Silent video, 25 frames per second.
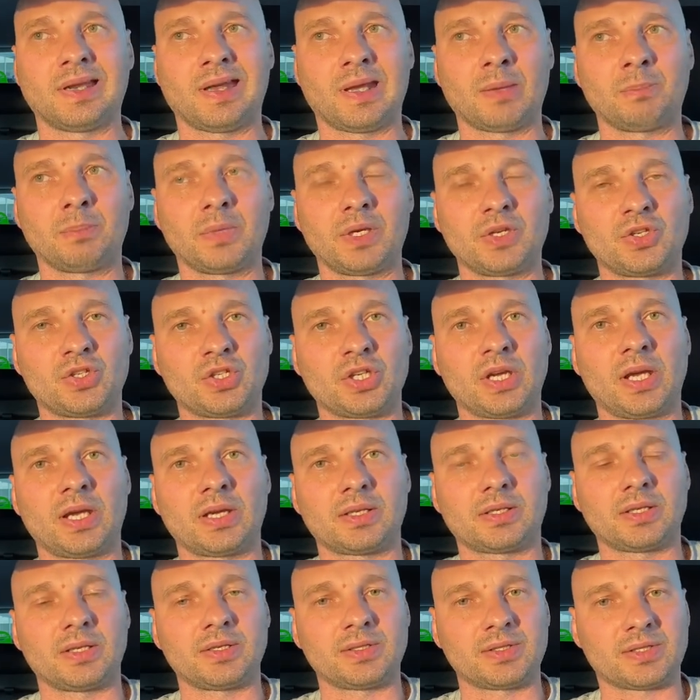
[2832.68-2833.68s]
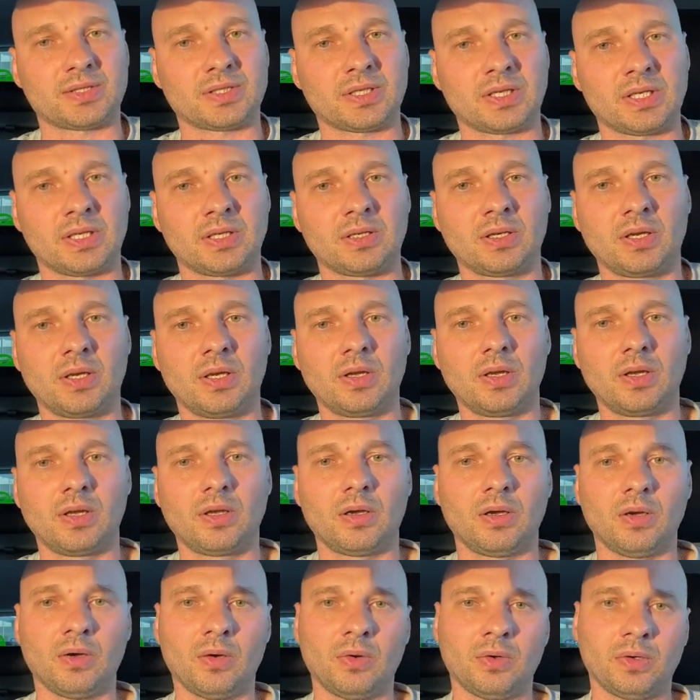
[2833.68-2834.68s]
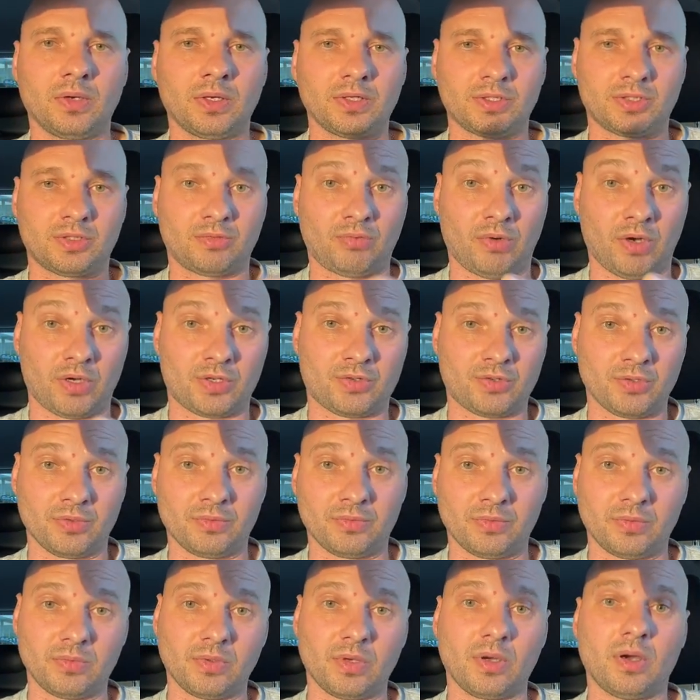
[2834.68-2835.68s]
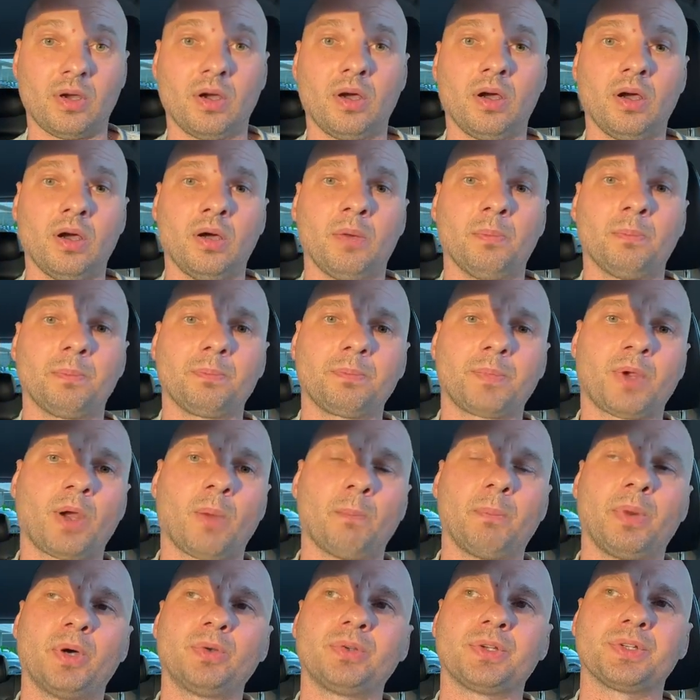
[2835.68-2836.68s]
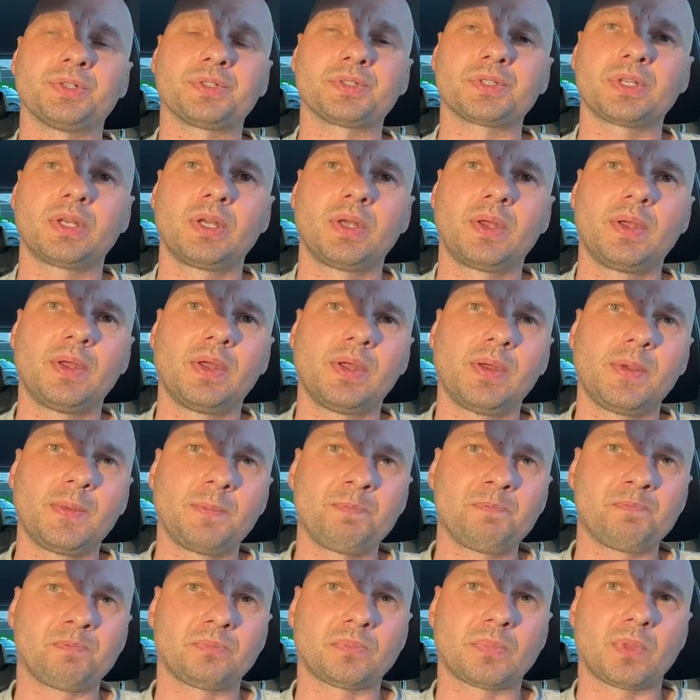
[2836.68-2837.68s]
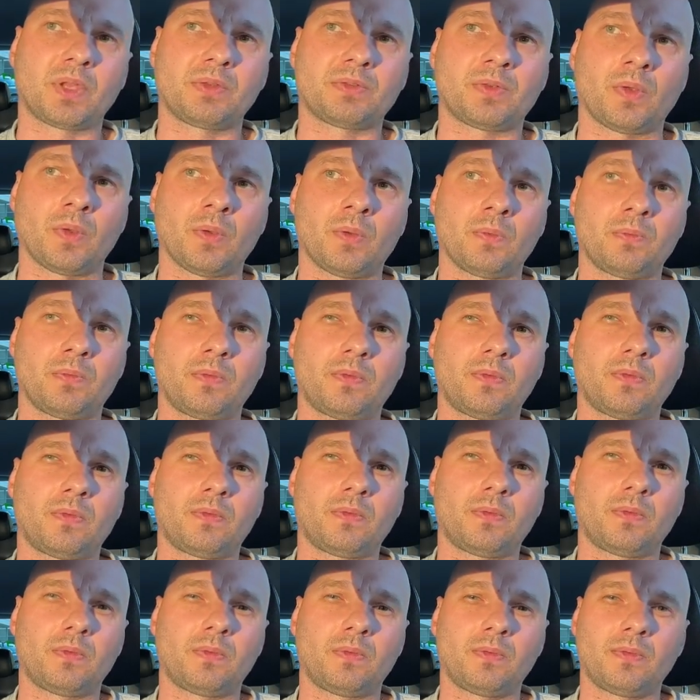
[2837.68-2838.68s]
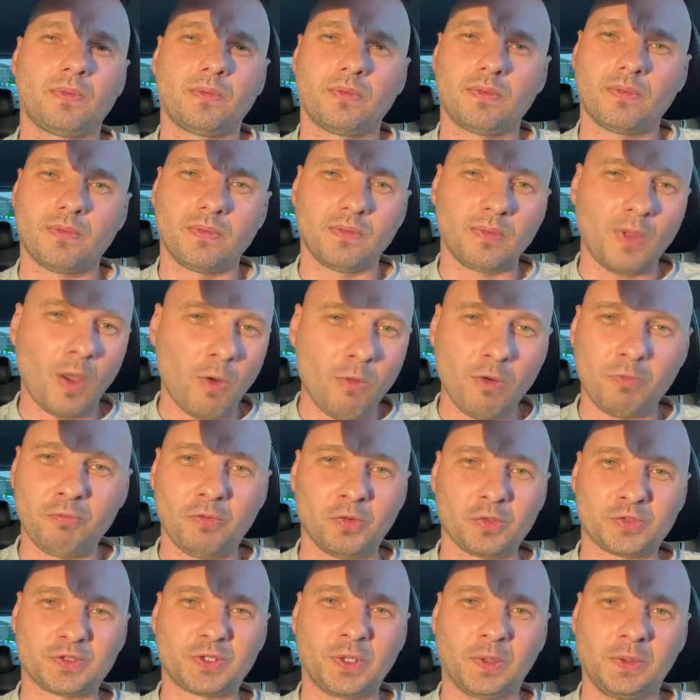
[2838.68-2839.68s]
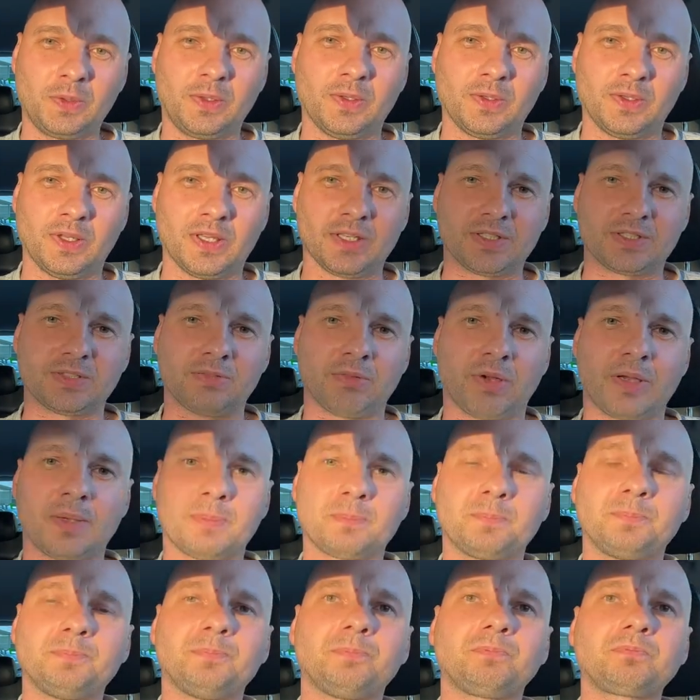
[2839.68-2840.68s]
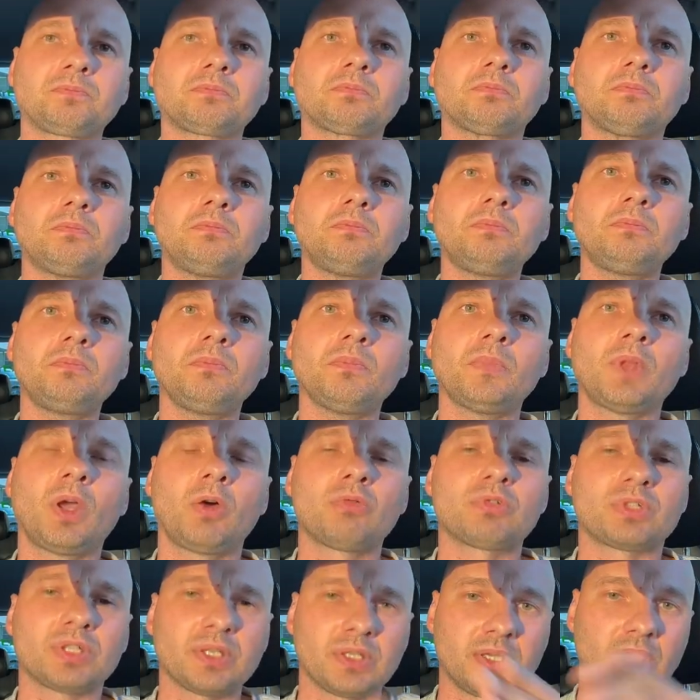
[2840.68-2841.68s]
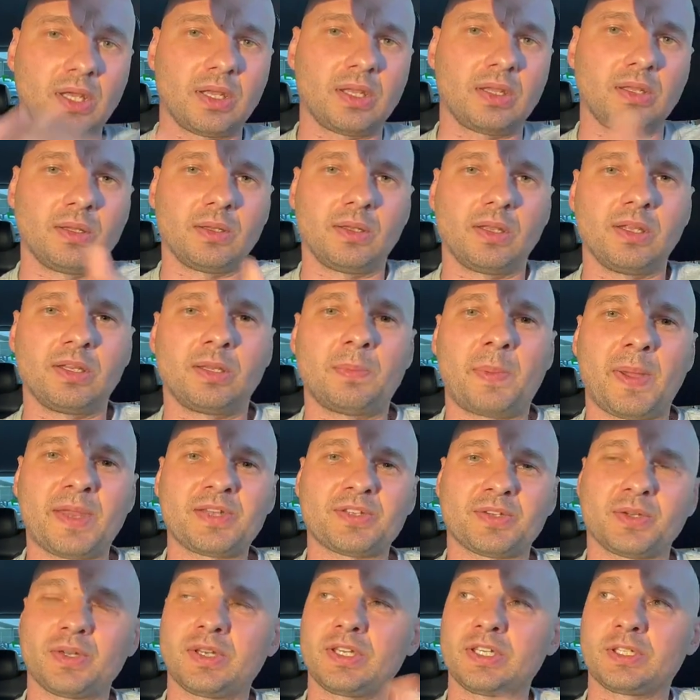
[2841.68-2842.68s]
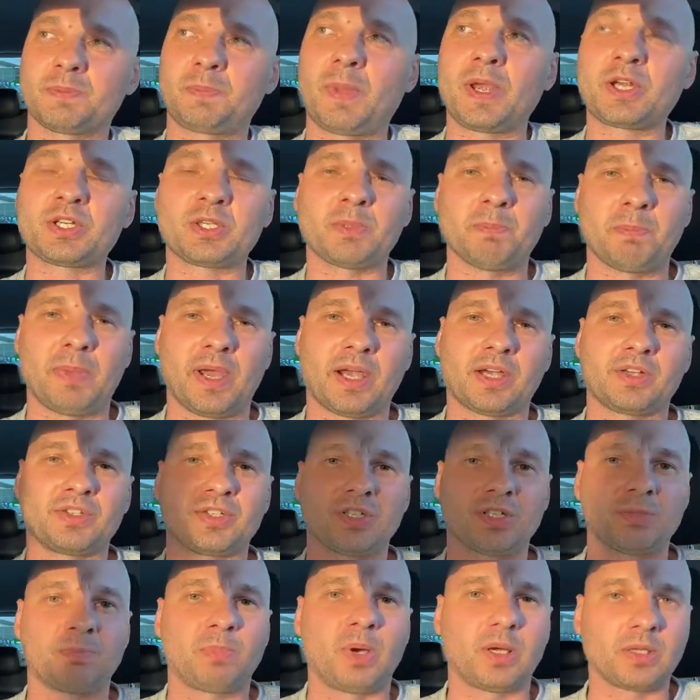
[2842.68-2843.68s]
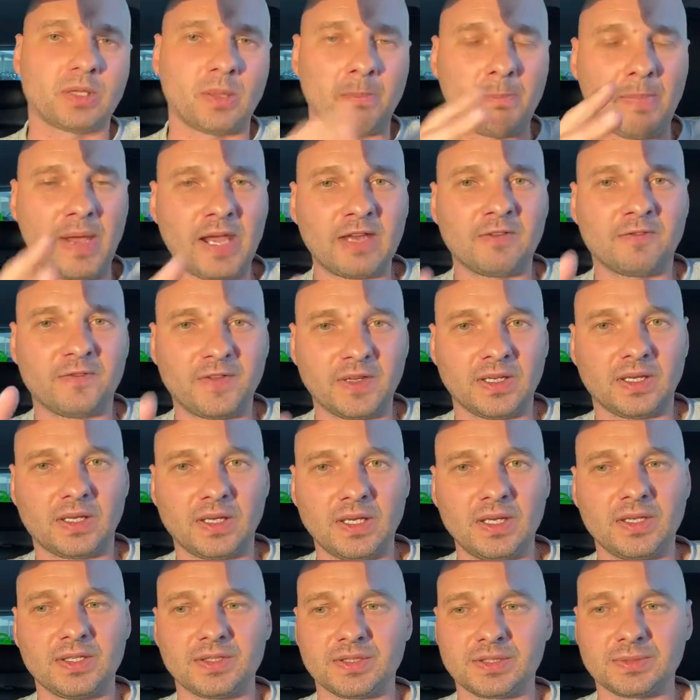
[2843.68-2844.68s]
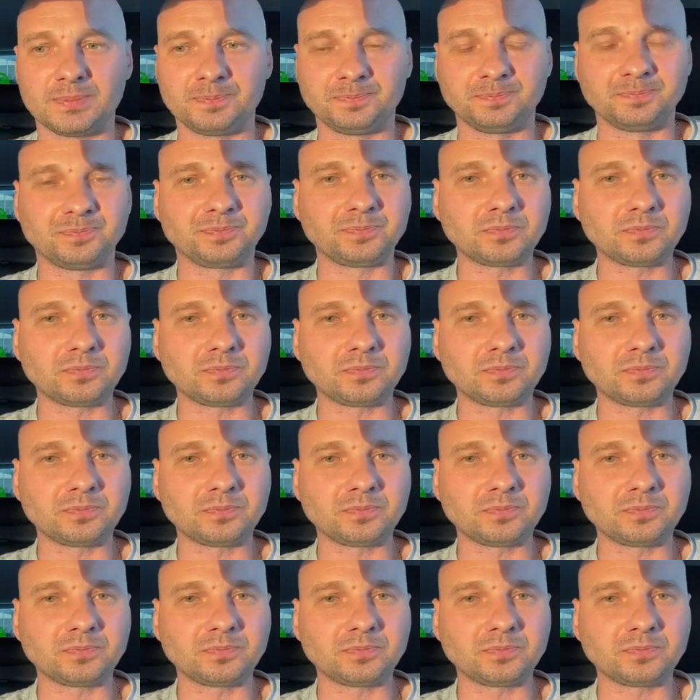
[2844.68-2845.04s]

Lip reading: can be checked and seen on a structural component. So no one will tell you this, right? Obviously it depends on the inspection packages, but the main thing is